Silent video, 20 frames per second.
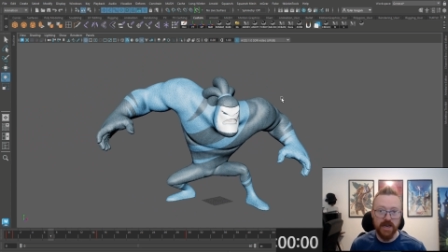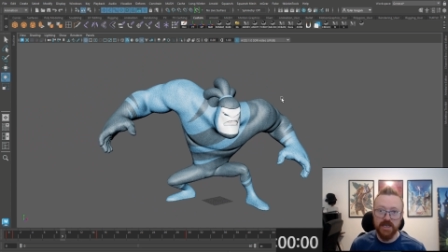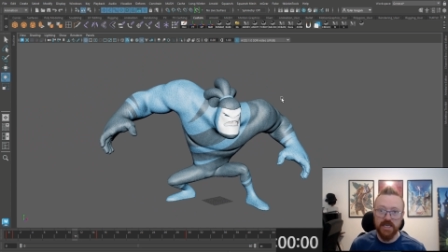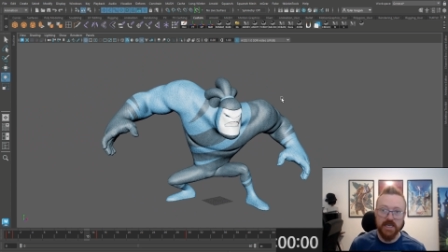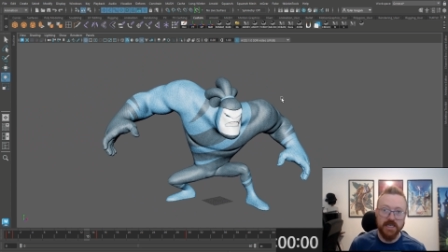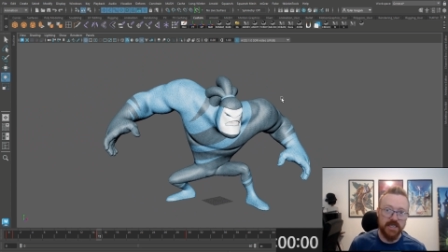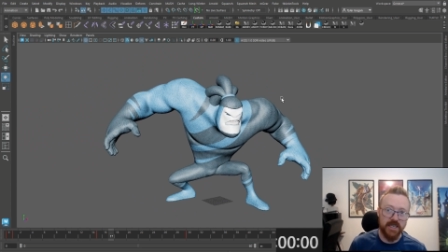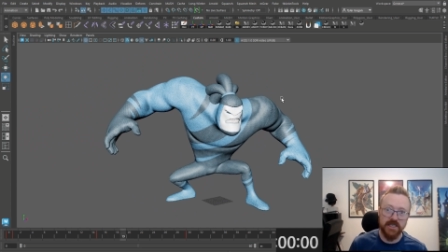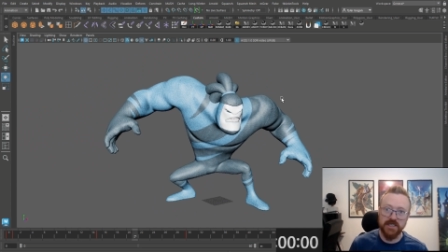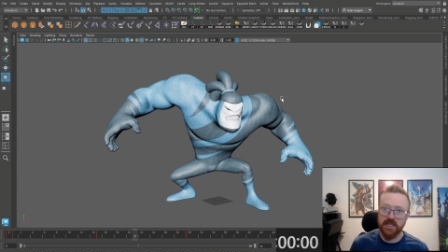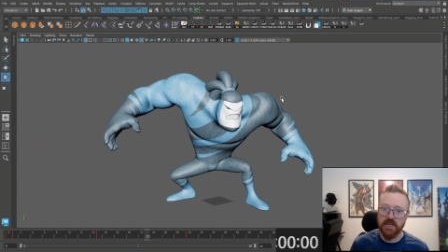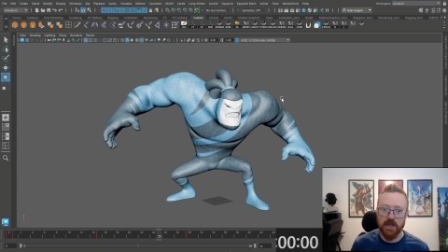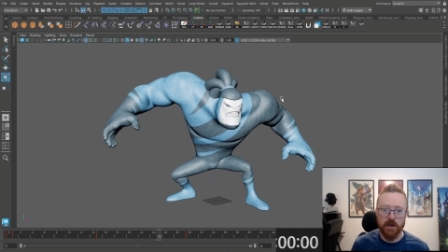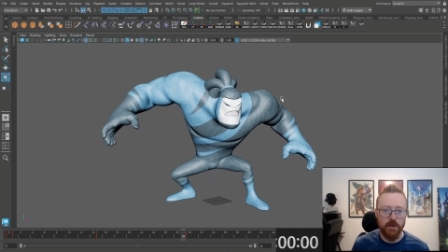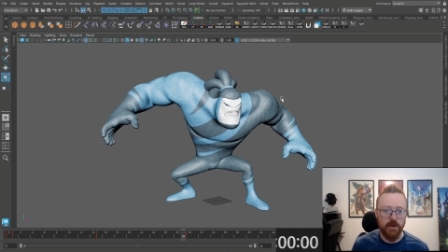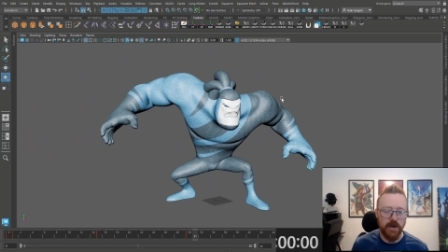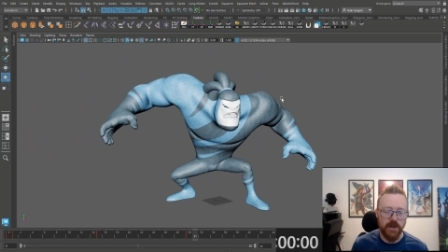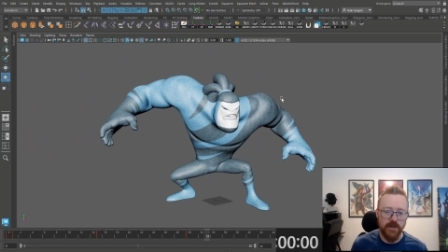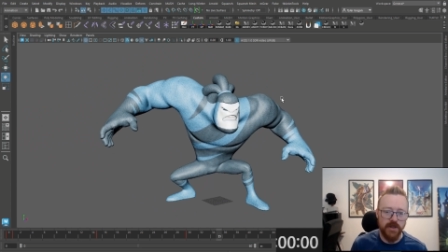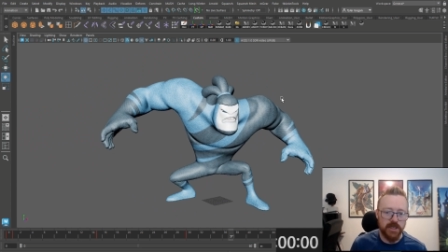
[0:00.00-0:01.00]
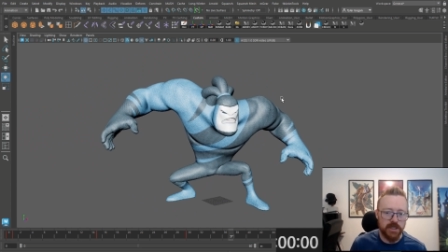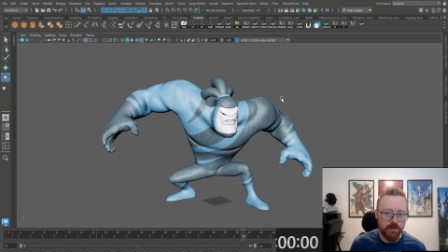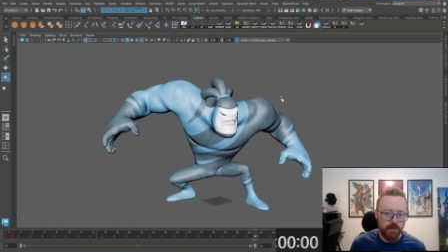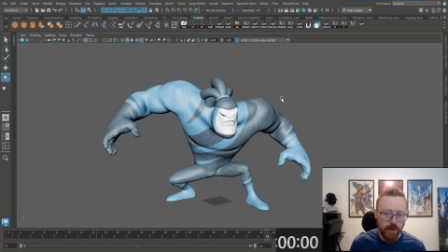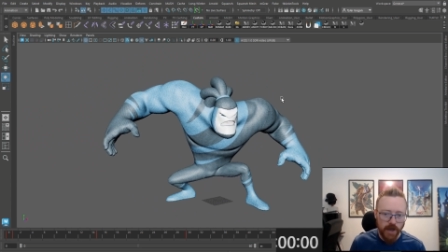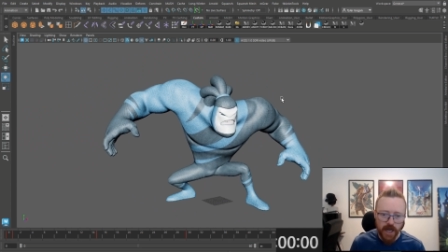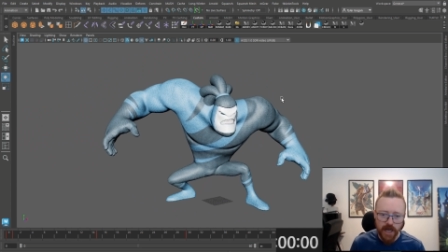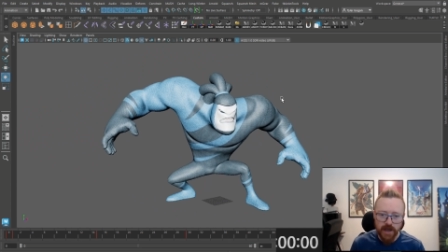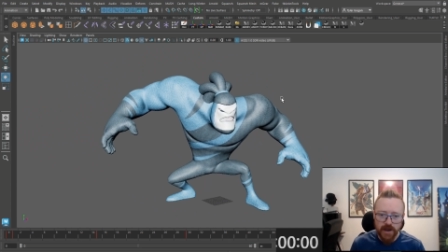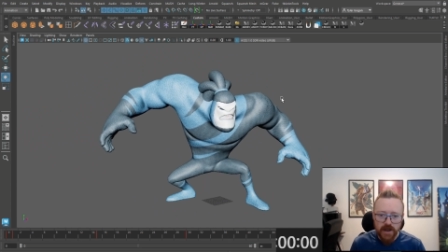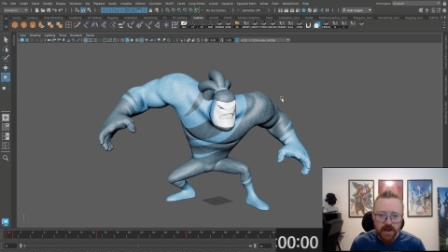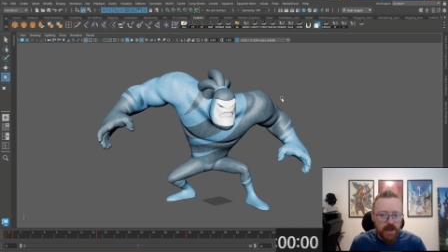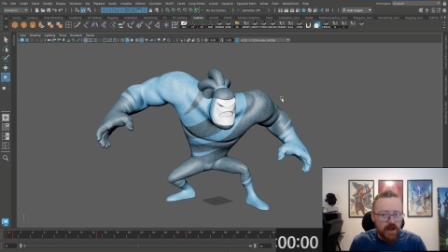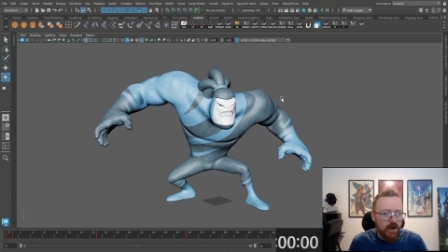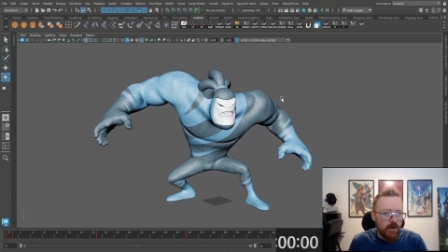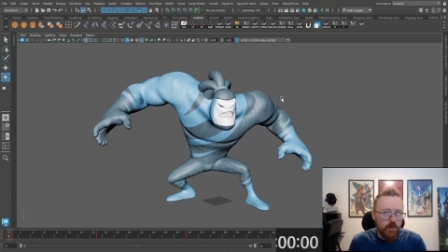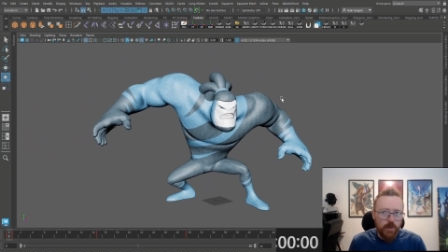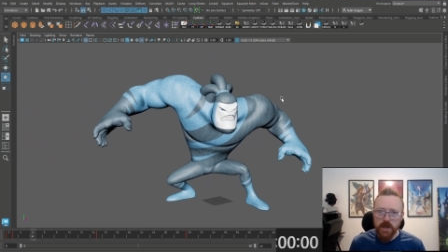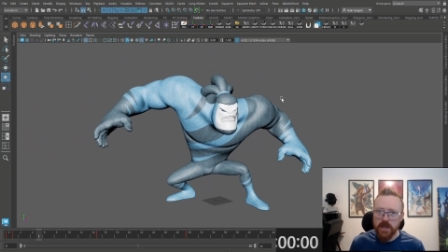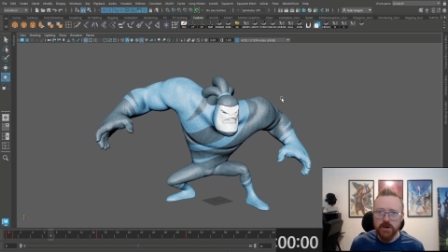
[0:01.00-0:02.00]
of details that go into this, but
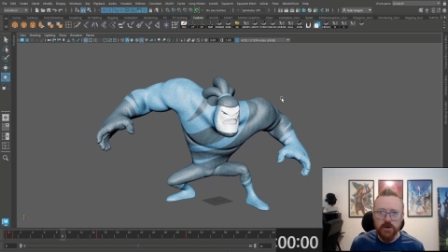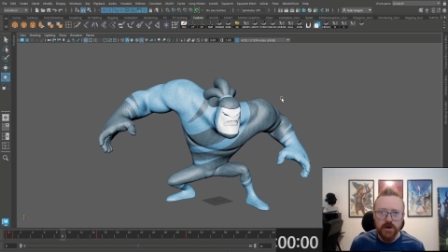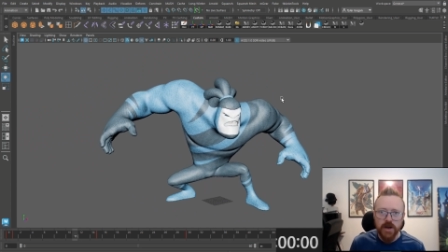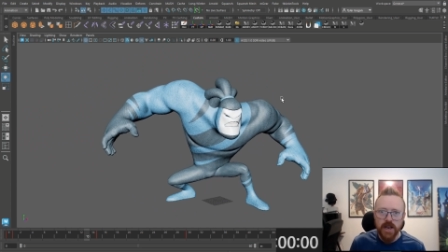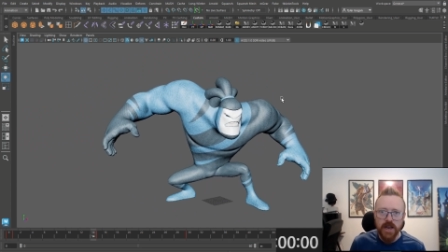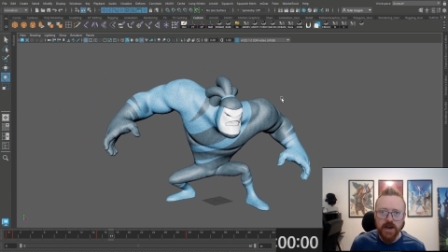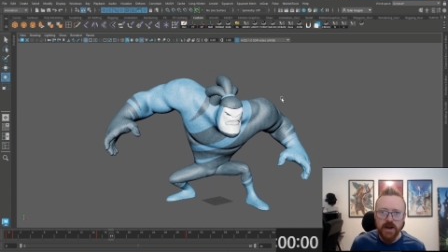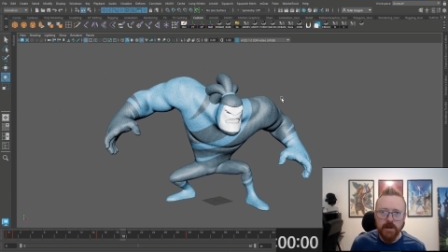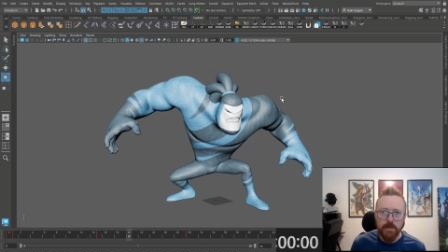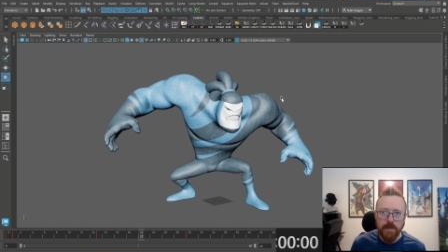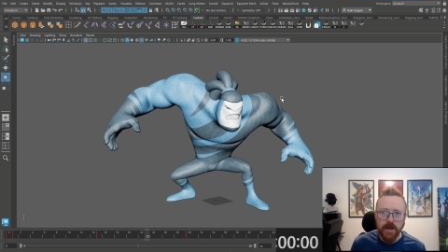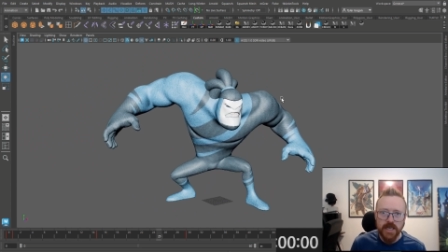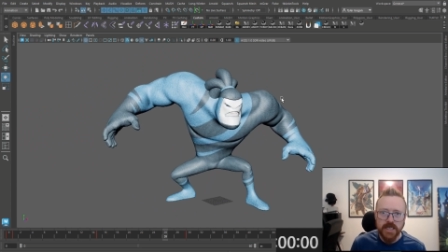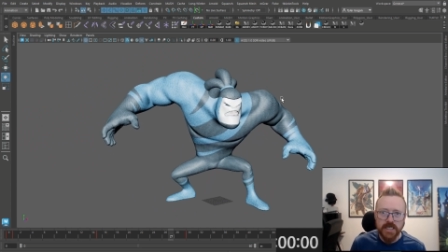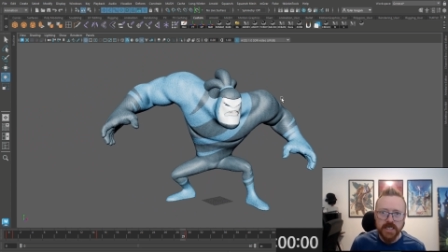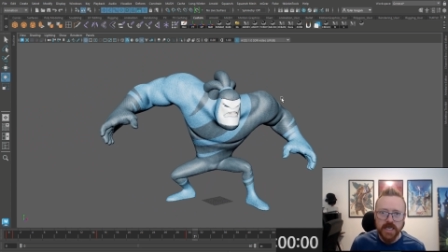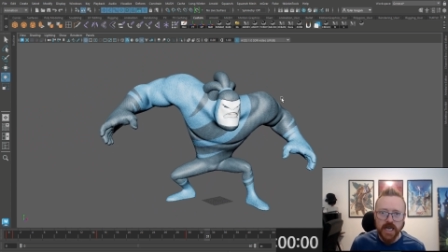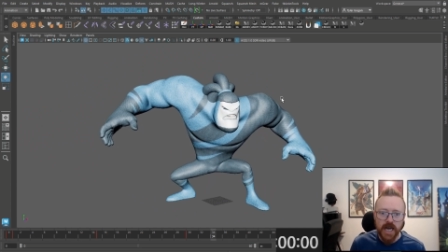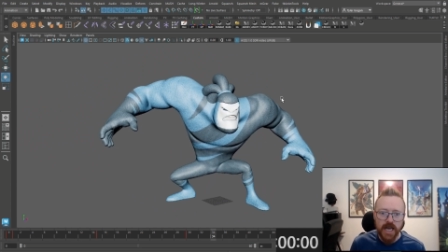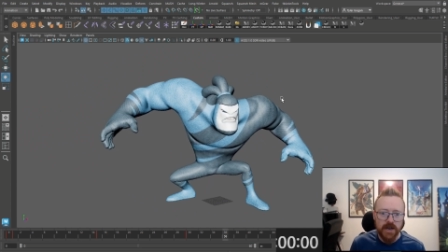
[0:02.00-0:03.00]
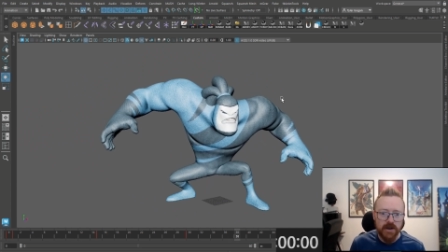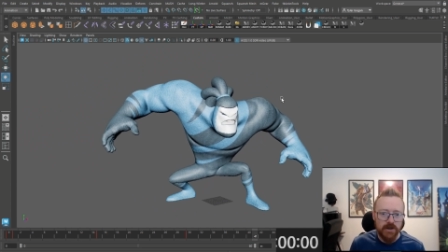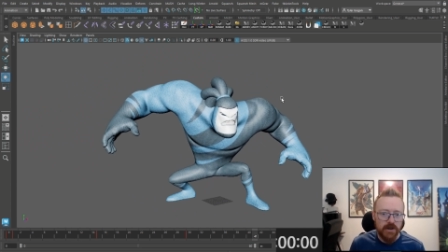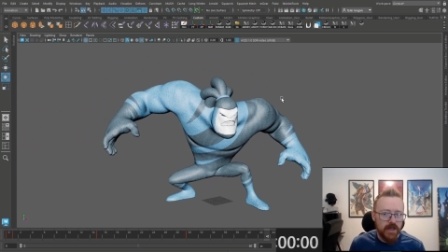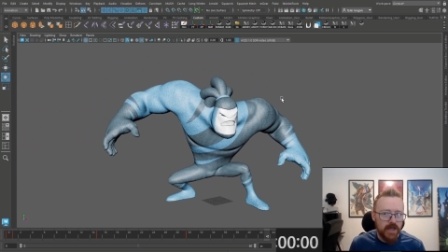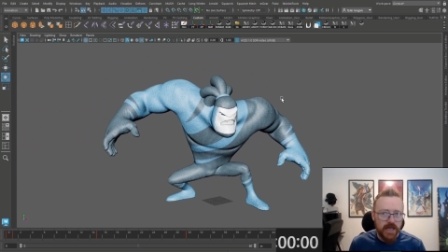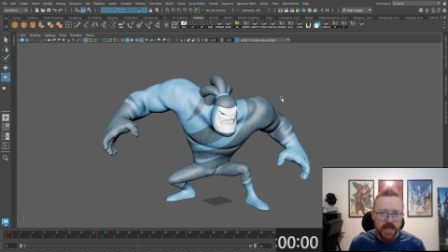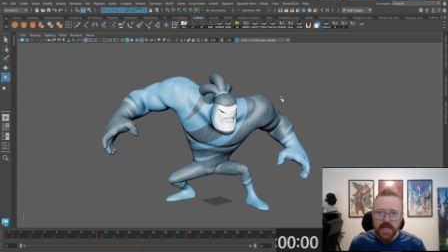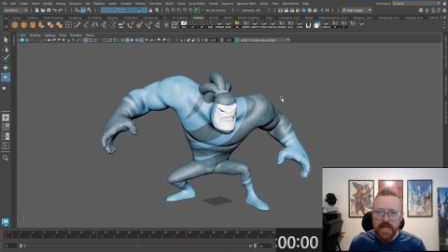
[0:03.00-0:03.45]
we created a basic idle